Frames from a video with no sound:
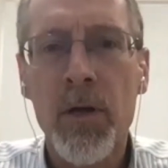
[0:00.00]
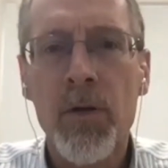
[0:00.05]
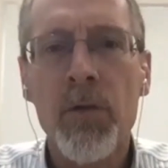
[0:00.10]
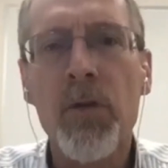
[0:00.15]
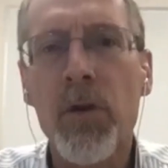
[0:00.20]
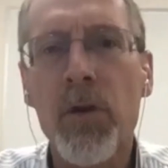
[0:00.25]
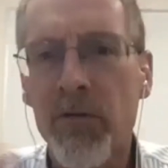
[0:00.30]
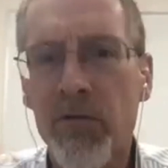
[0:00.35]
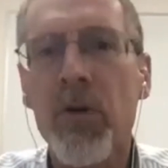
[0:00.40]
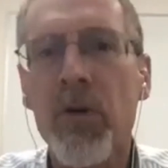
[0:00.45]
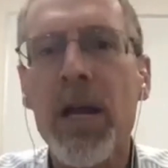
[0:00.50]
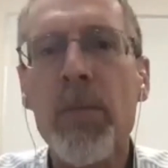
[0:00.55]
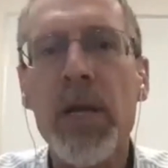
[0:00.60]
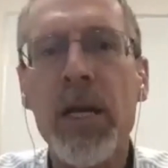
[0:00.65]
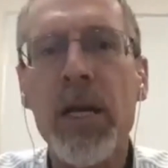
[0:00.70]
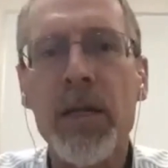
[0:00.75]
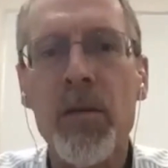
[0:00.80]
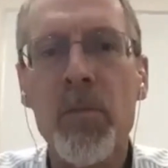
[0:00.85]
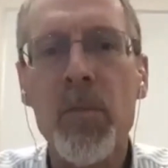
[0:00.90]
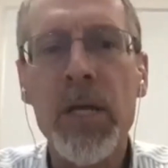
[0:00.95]
sort of
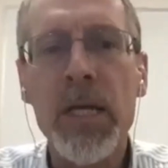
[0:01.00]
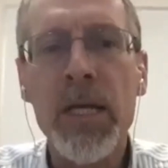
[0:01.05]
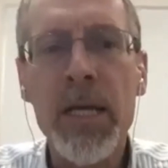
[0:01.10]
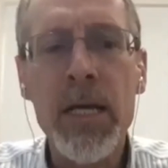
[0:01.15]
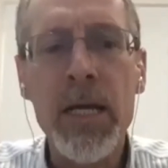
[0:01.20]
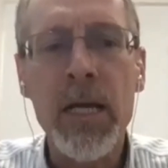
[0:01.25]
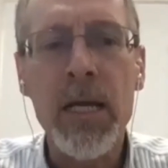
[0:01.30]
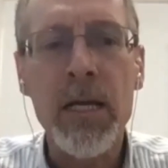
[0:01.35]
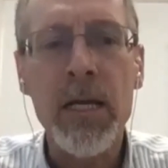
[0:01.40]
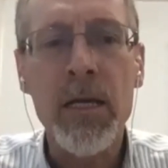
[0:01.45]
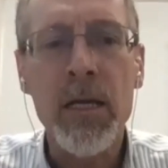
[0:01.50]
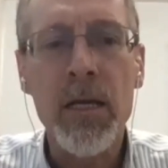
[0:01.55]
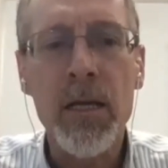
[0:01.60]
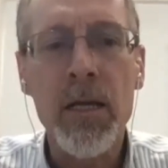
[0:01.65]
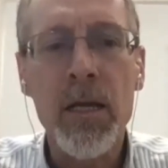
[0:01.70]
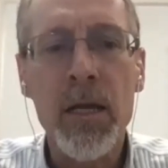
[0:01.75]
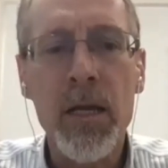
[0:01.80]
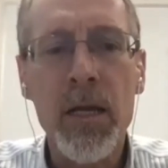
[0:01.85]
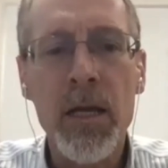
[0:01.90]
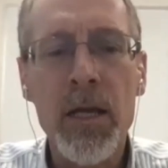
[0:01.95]
framing at the beginning,
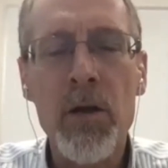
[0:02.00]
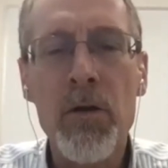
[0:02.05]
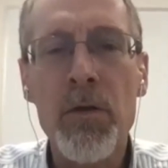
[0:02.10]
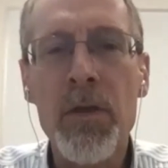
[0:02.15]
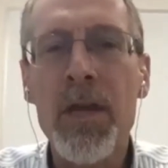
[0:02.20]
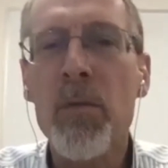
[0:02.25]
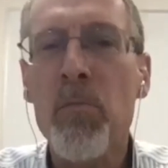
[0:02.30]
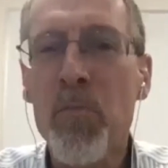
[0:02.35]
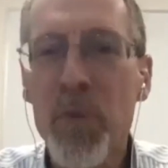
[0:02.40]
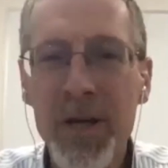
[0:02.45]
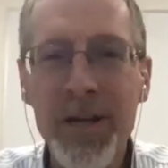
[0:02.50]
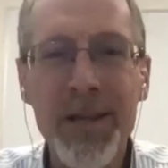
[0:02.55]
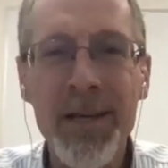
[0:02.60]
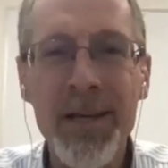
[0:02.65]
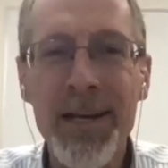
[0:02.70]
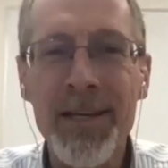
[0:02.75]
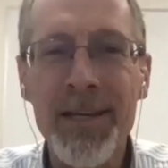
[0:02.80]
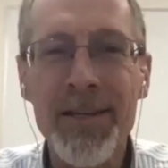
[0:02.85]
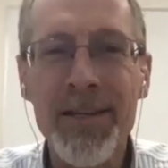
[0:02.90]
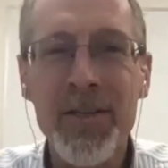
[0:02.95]
the
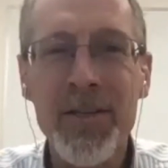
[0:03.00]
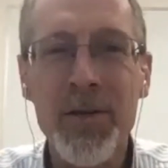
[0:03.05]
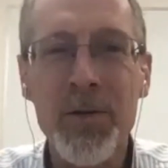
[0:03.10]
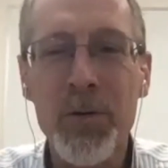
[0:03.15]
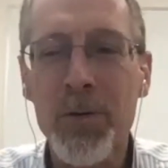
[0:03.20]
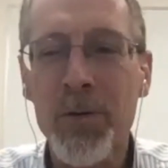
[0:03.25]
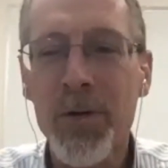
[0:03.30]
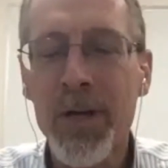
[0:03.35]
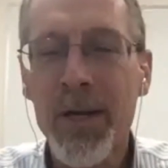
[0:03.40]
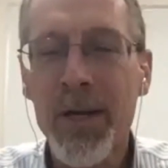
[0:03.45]
ability to,